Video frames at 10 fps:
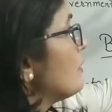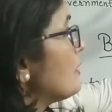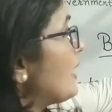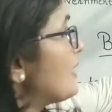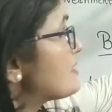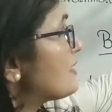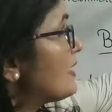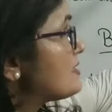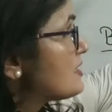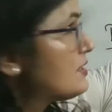
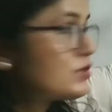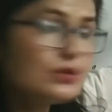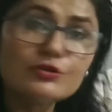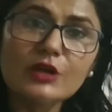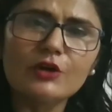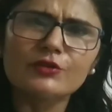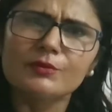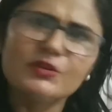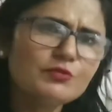1990, 2000 means